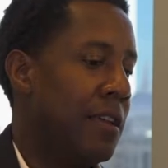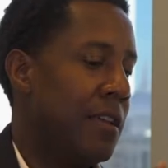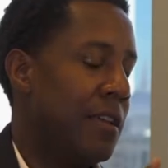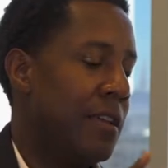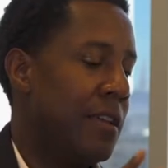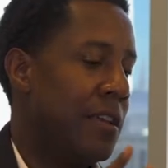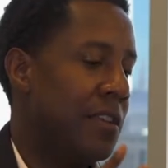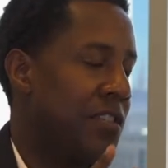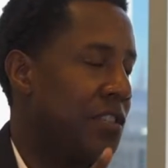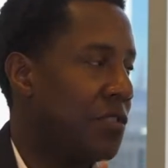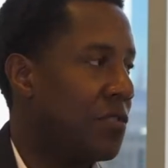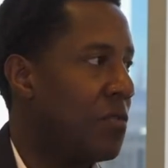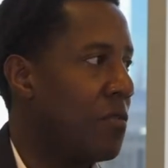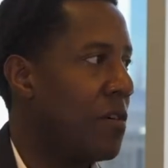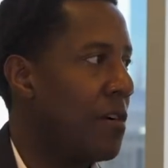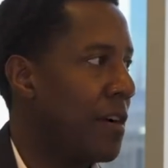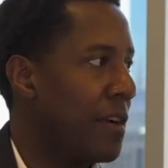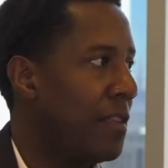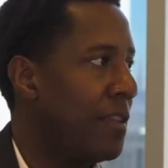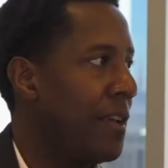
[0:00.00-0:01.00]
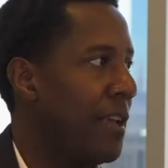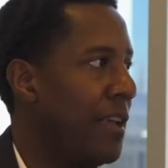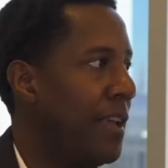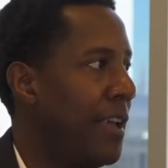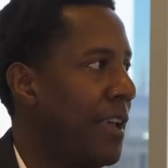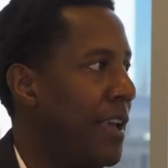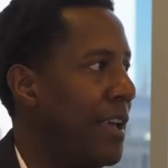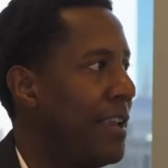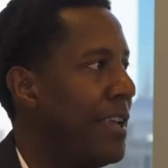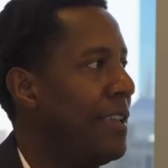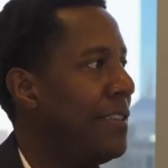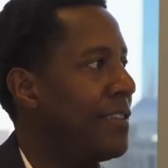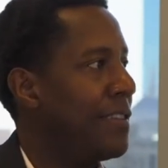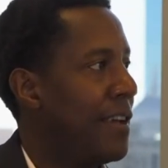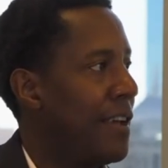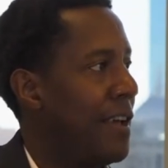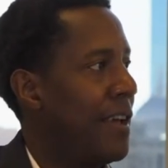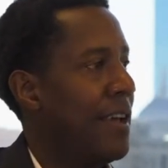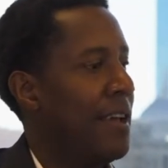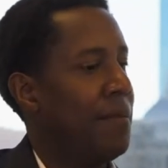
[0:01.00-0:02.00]
Historically,
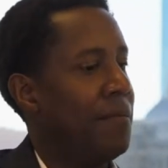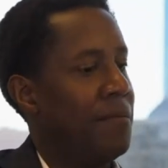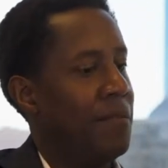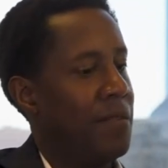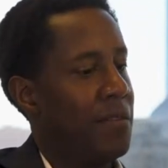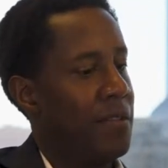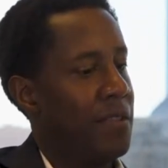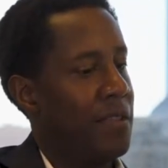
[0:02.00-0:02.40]
anytime